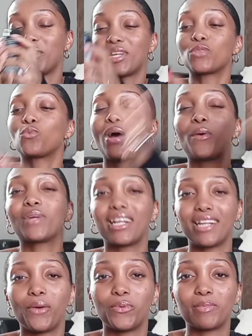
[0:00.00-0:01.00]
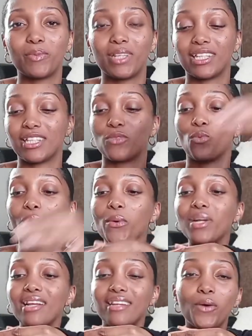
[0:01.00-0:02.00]
because why would I not want to smell like this? Why
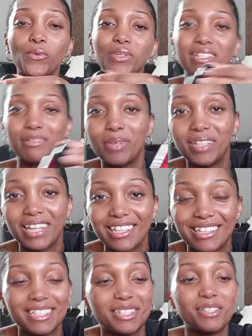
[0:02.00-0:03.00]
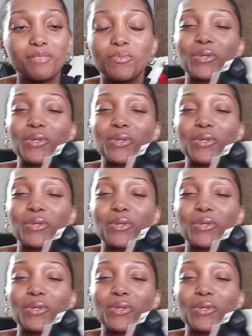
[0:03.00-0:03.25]
would I not want to smell like this? This